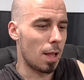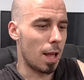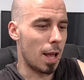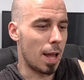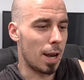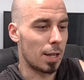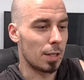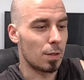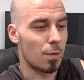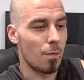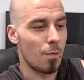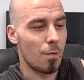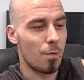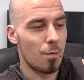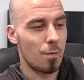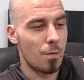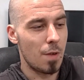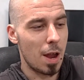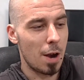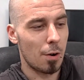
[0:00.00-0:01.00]
And it's
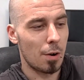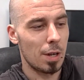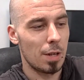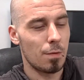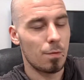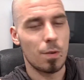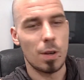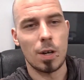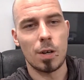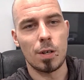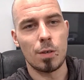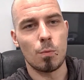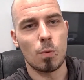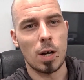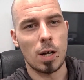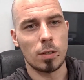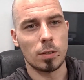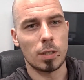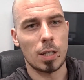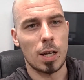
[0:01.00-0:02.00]
very, very
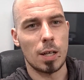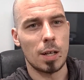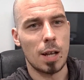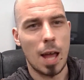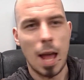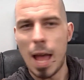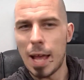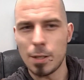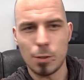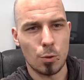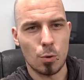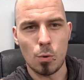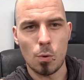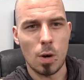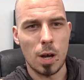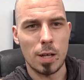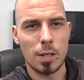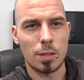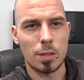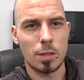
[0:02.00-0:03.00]
well done, as
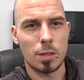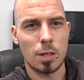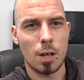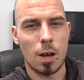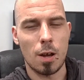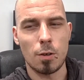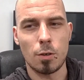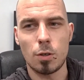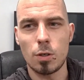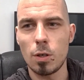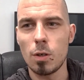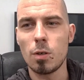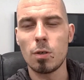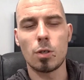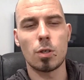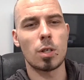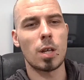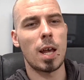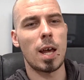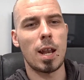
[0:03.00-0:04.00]
always. So
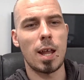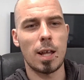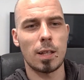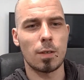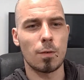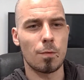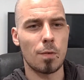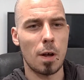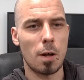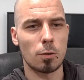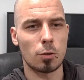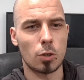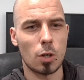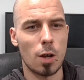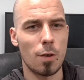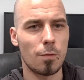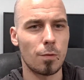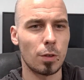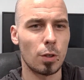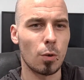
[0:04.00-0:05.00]
huge shout out to
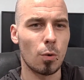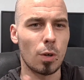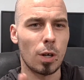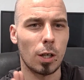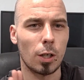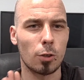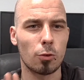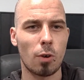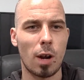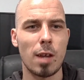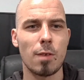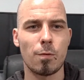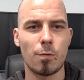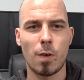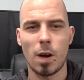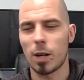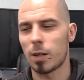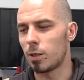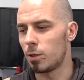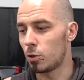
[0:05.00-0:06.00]
Voltrove for doing a great
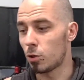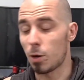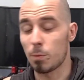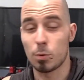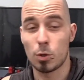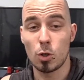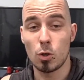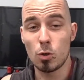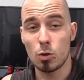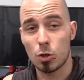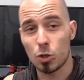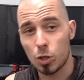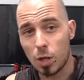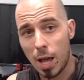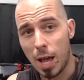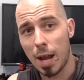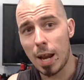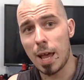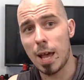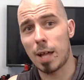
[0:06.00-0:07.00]
fucking job. Huge
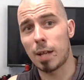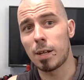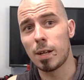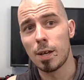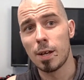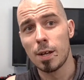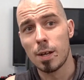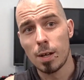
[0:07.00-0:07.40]
shout out